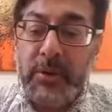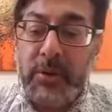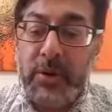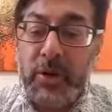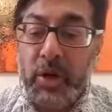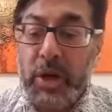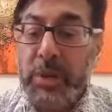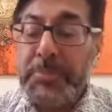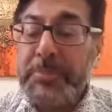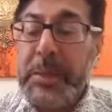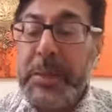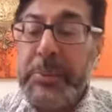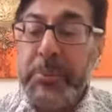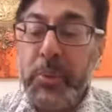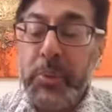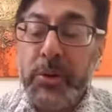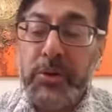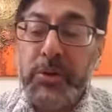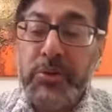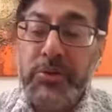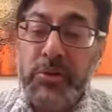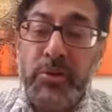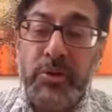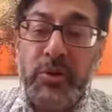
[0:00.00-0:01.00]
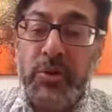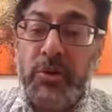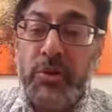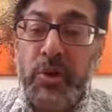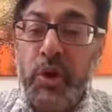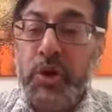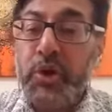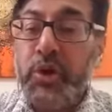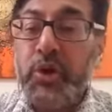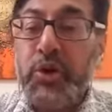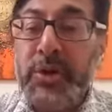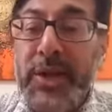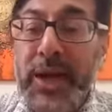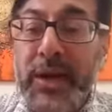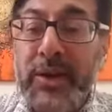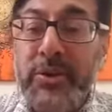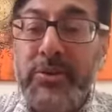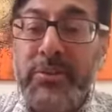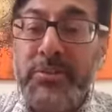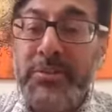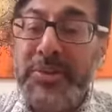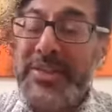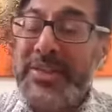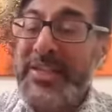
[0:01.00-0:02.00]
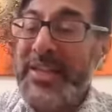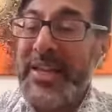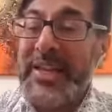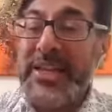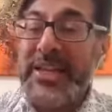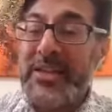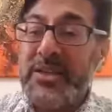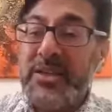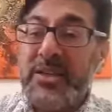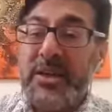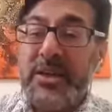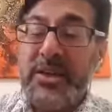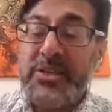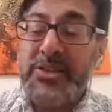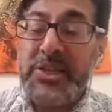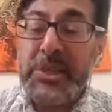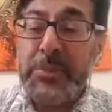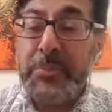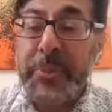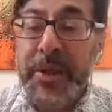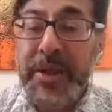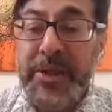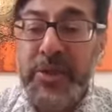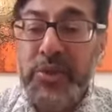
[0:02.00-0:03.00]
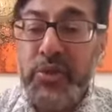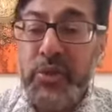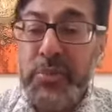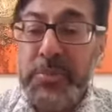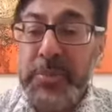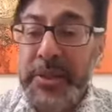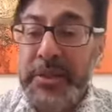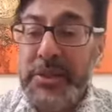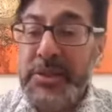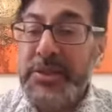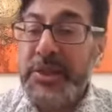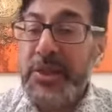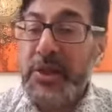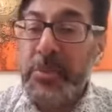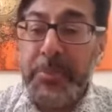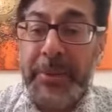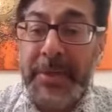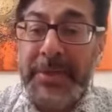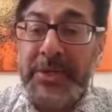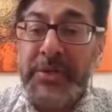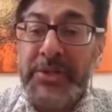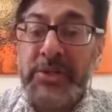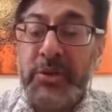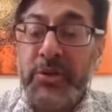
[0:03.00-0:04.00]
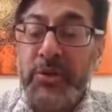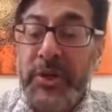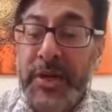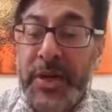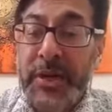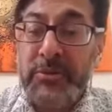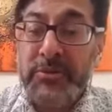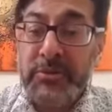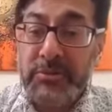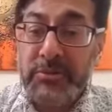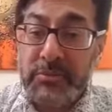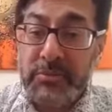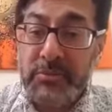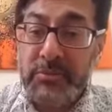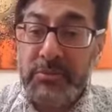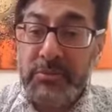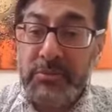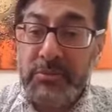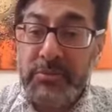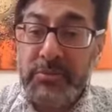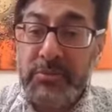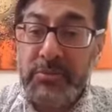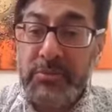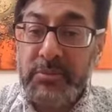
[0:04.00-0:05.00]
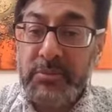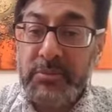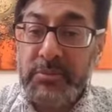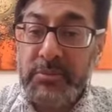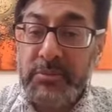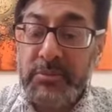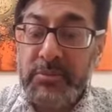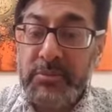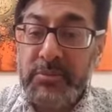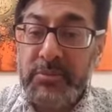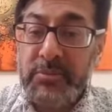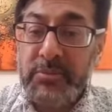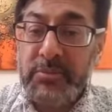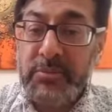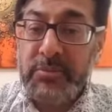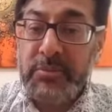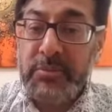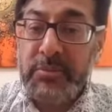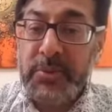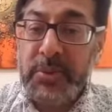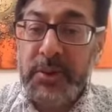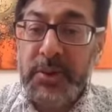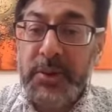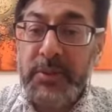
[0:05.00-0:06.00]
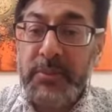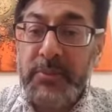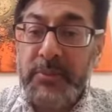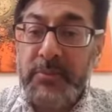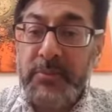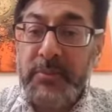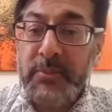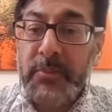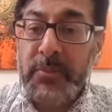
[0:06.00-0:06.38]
A lot of people knock you down, but hey, unless they're paying your bills, their opinions don't count. Yeah?